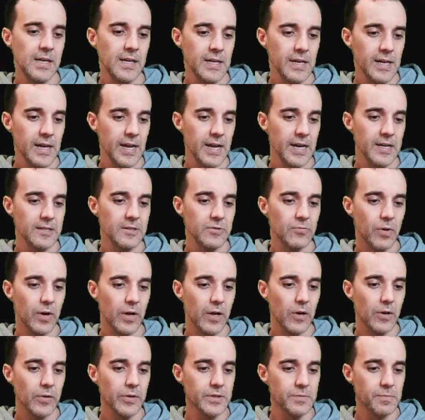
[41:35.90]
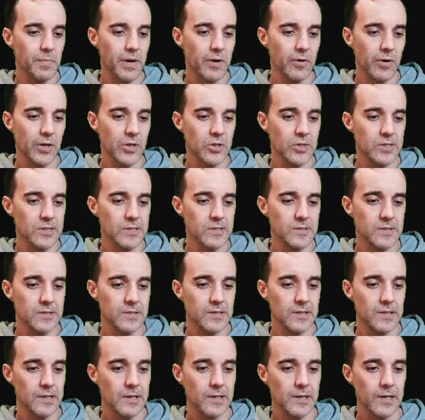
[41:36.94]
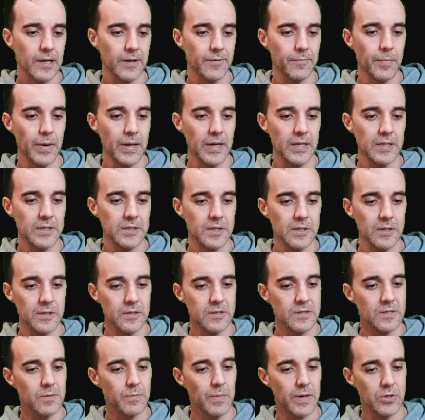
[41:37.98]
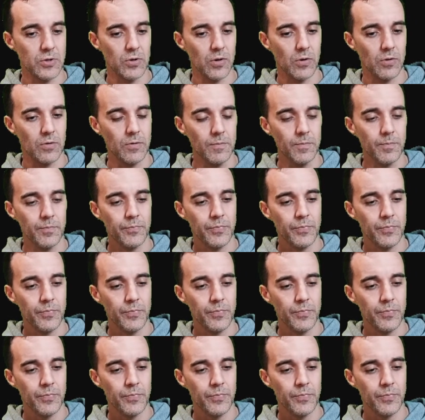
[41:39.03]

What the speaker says: and it's running all these migrations and kind of making this symmetrical.